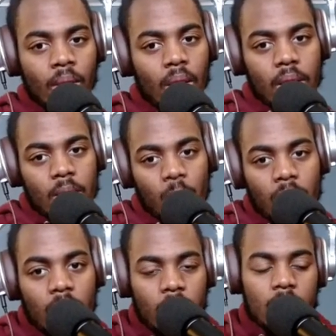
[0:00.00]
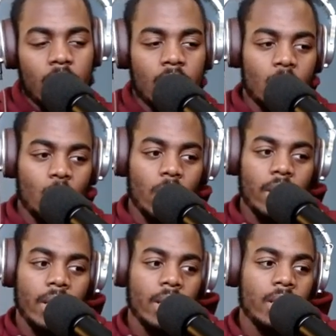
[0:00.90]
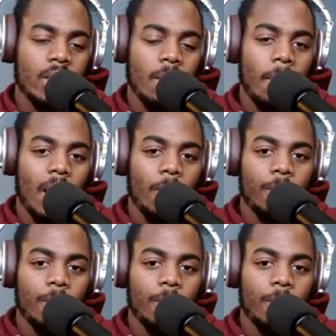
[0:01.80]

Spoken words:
this is what it is about.